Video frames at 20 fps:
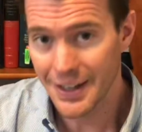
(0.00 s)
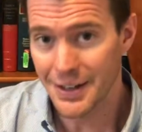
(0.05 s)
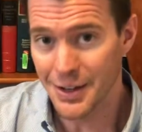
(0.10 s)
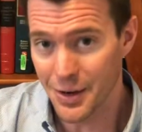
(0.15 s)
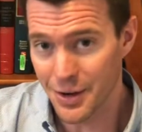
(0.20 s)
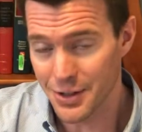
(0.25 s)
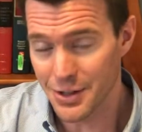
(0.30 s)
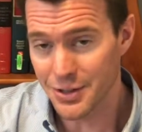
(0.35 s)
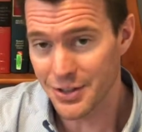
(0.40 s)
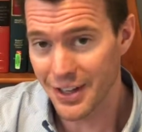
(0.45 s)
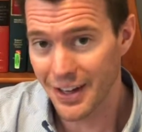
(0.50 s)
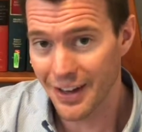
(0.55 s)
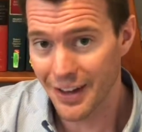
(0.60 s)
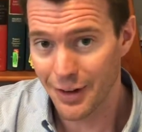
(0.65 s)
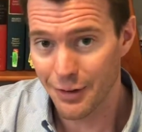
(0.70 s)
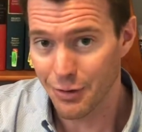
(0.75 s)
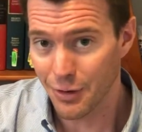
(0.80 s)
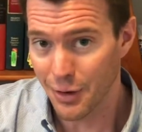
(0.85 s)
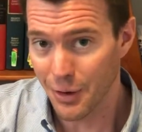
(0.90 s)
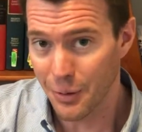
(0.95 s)
You can just
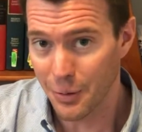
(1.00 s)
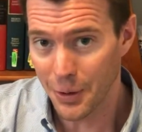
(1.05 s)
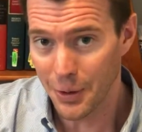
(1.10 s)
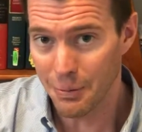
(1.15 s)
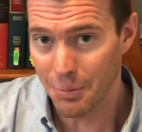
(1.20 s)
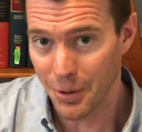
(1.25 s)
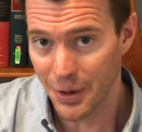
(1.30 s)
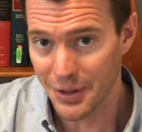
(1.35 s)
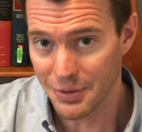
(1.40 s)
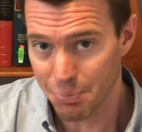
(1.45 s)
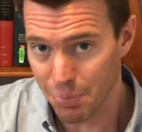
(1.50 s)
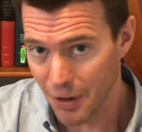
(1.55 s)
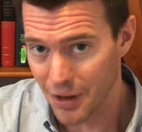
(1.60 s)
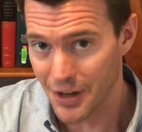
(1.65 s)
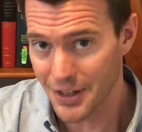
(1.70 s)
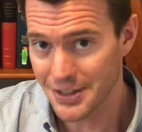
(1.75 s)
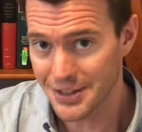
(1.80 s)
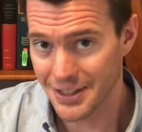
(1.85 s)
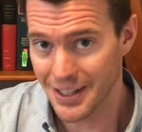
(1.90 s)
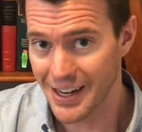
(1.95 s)
have a WordPress
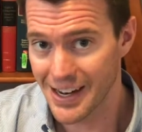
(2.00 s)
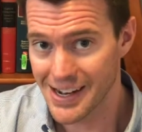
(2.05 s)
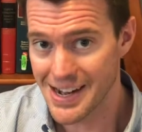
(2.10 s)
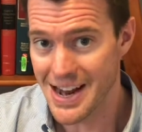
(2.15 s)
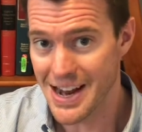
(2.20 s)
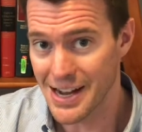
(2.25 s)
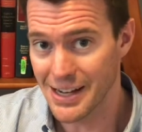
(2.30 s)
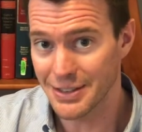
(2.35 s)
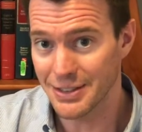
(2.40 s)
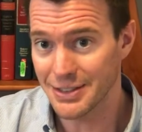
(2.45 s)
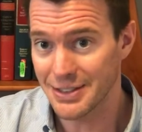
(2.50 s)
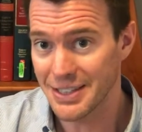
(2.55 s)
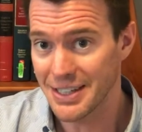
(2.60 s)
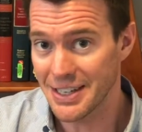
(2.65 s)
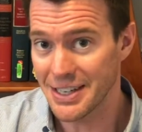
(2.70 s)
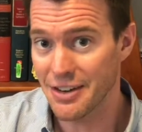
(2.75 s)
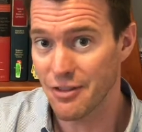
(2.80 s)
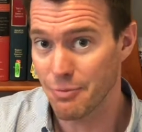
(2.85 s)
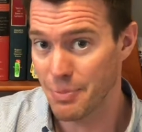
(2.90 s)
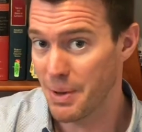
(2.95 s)
blog site and
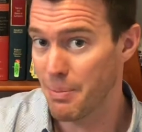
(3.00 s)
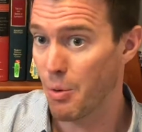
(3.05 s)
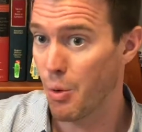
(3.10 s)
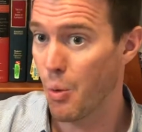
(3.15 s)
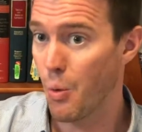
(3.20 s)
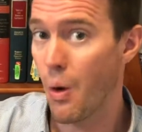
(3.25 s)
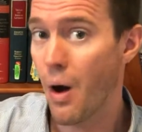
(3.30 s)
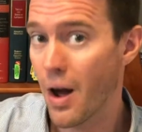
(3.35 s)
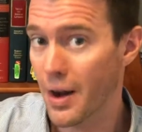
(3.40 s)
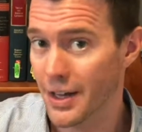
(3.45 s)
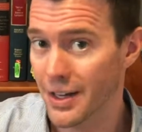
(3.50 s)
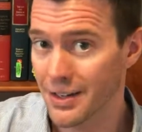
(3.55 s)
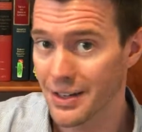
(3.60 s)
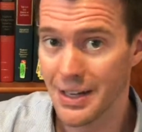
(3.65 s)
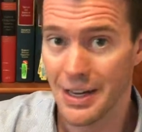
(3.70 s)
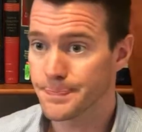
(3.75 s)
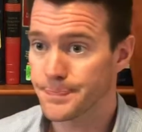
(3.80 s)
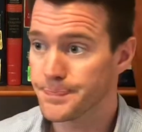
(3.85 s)
see if people want it.